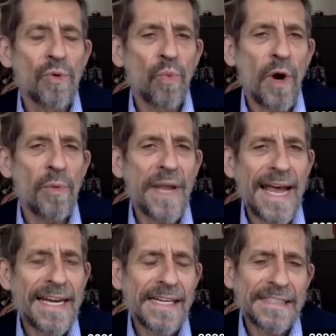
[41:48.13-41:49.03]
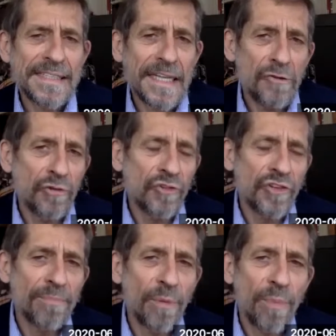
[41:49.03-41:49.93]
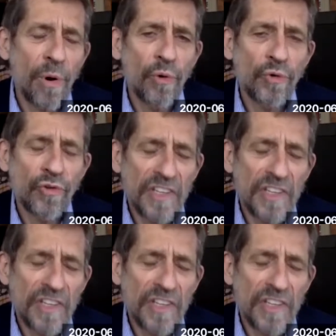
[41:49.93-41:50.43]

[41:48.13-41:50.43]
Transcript: where we had at least interesting proposals,